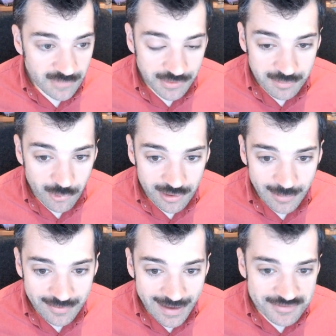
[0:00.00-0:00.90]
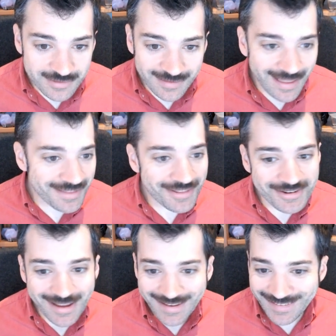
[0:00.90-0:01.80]
nothing important about that. Just did that the
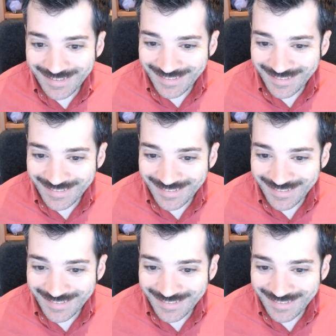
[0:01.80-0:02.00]
other day.